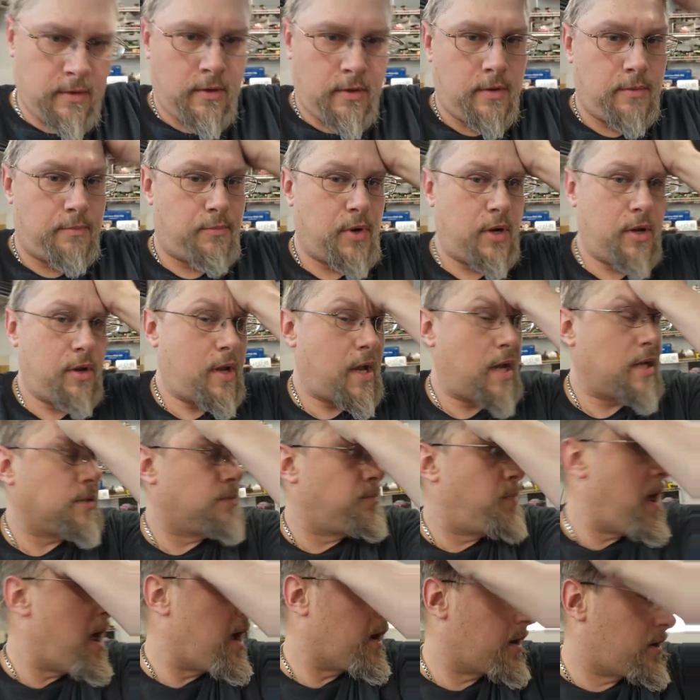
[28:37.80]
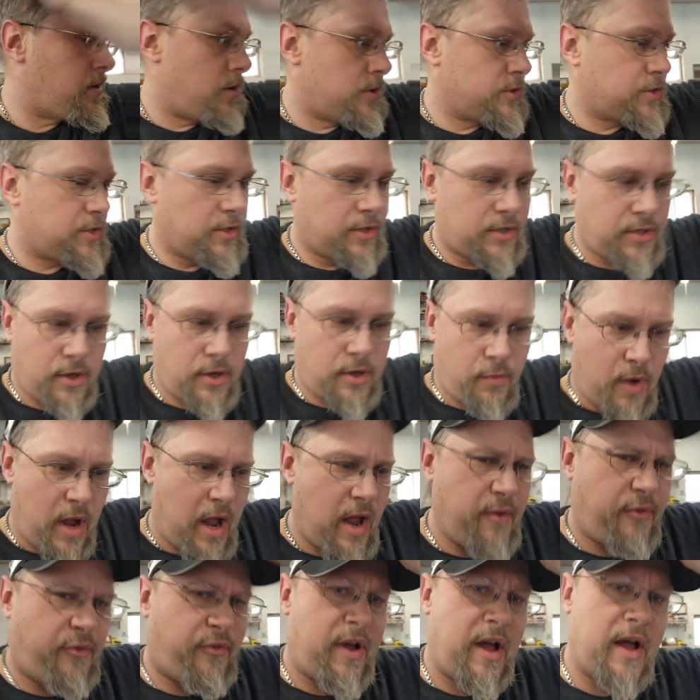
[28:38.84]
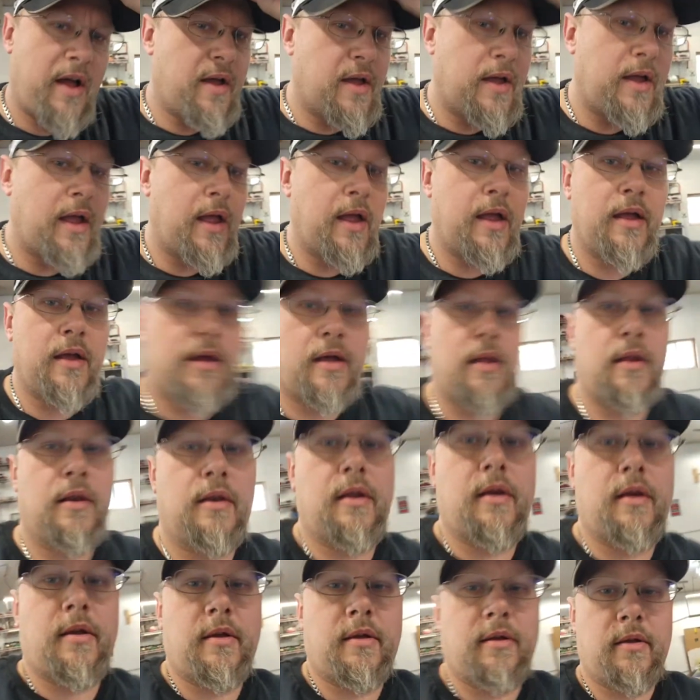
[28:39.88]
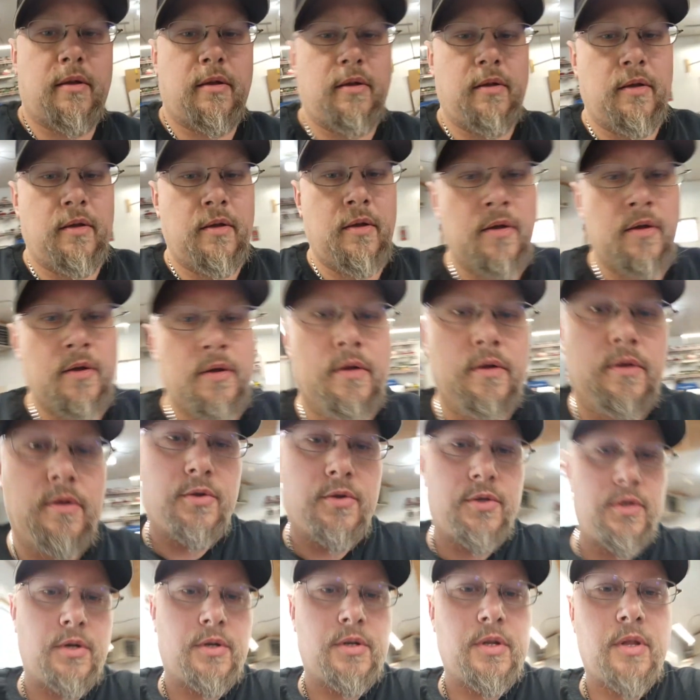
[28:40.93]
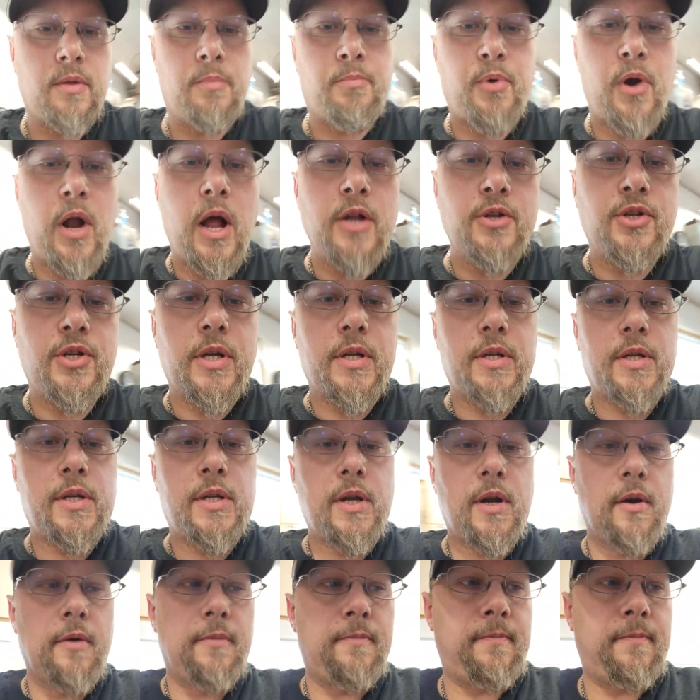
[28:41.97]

Bring you guys back closer to the Wi-Fi and closer to the project here.